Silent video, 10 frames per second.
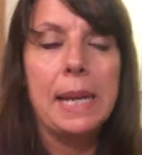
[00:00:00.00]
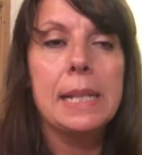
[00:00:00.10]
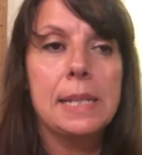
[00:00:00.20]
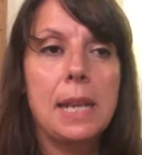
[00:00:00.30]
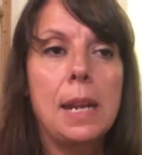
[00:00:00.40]

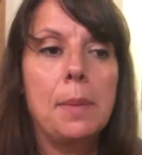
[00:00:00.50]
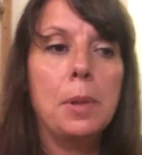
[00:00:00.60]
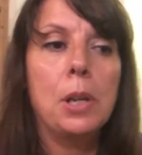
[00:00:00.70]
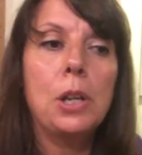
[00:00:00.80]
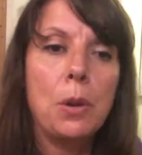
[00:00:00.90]
Instead, I'm
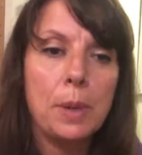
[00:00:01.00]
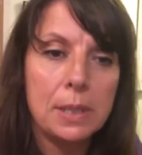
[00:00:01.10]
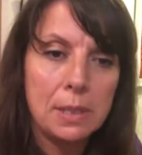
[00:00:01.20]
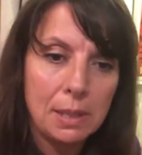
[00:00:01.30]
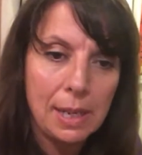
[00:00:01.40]
going to go
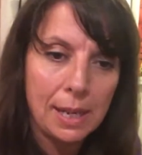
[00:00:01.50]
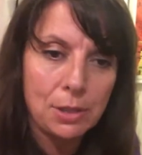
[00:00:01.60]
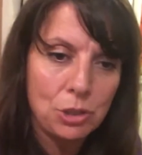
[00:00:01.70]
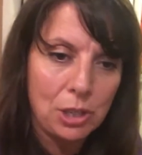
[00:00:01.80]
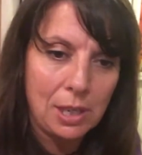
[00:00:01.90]
into the
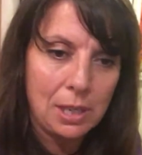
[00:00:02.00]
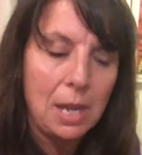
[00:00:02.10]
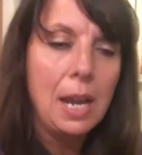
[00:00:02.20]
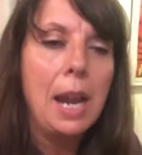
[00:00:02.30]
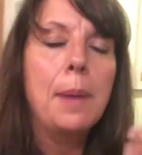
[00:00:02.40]
energy,
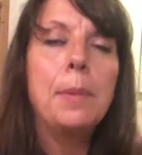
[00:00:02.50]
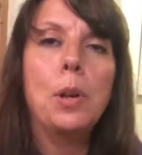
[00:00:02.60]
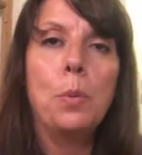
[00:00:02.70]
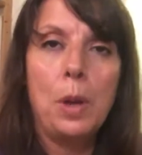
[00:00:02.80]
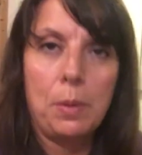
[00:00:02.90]
I'm going
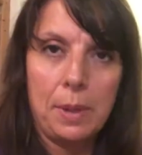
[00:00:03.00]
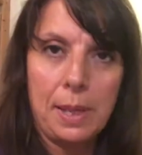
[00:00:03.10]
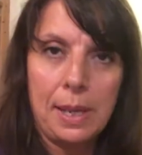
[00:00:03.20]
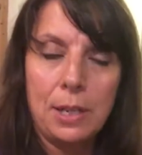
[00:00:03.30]
to work with the